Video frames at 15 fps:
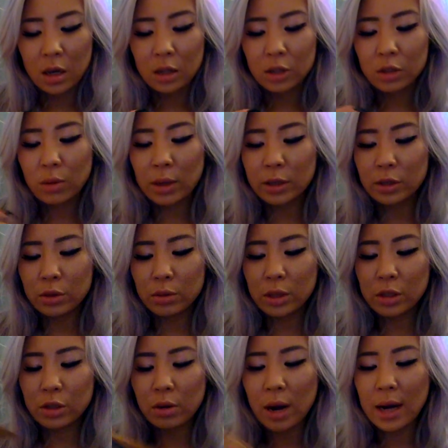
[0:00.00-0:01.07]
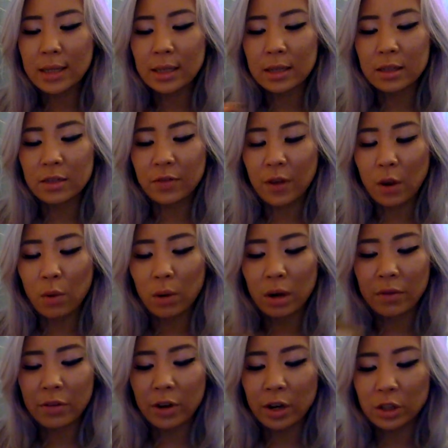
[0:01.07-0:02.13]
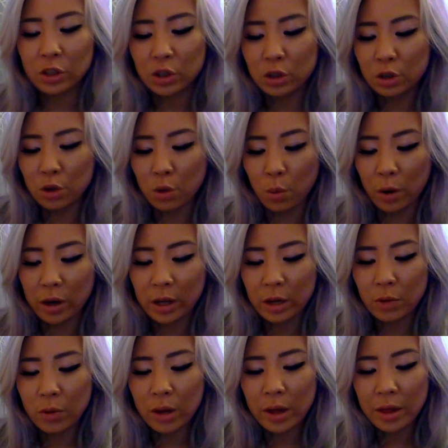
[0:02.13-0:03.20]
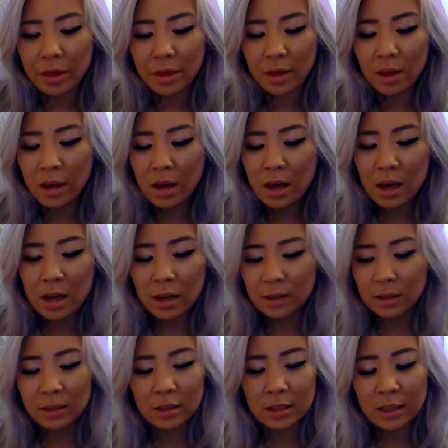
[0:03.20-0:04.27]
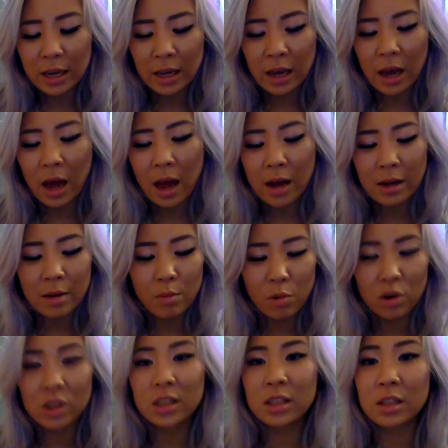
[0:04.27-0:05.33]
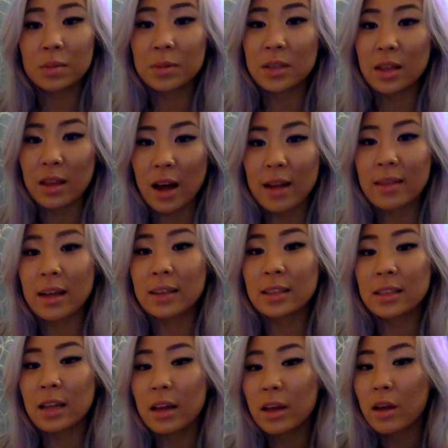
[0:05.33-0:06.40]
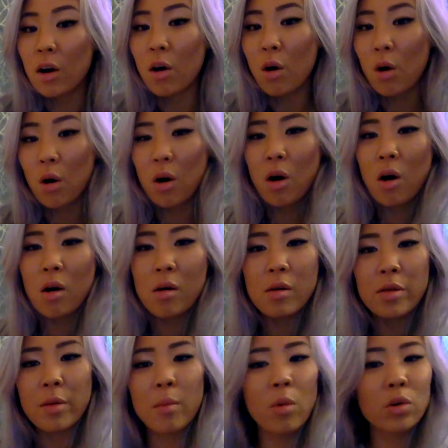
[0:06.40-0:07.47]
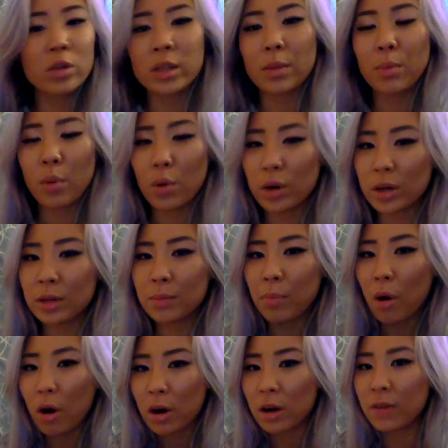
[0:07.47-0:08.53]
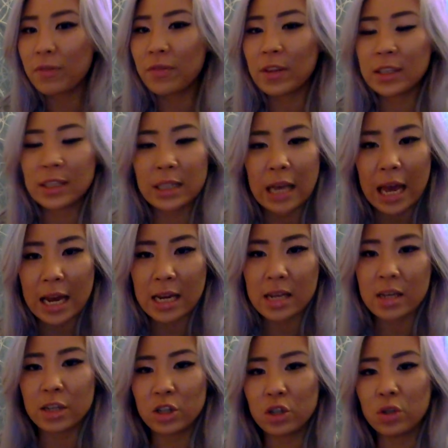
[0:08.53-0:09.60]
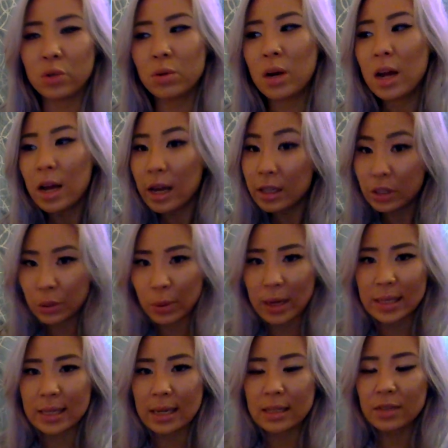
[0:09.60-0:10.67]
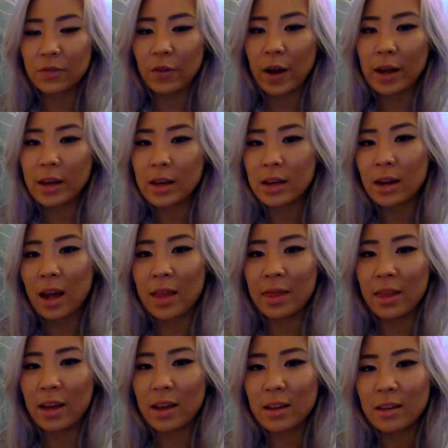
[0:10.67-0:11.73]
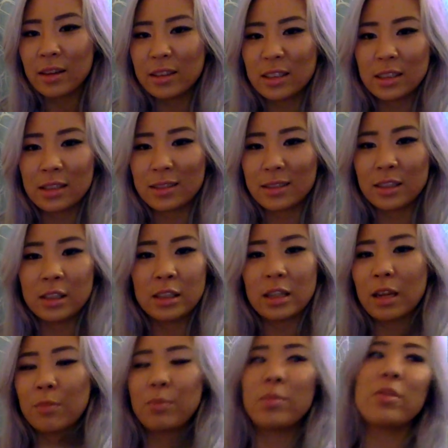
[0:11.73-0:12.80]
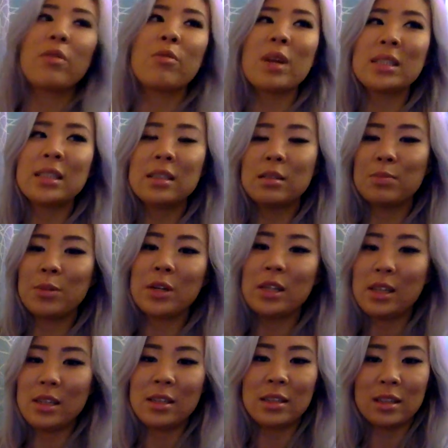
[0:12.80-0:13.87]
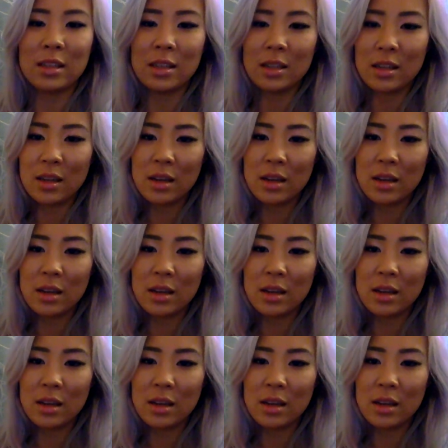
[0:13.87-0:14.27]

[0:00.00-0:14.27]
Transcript: So as soon as you identify whatever issue you're working with, it doesn't take any more steps than that. That's like the most important part of fixing any issue, is to identify it, and then it's like the rest is pretty easy.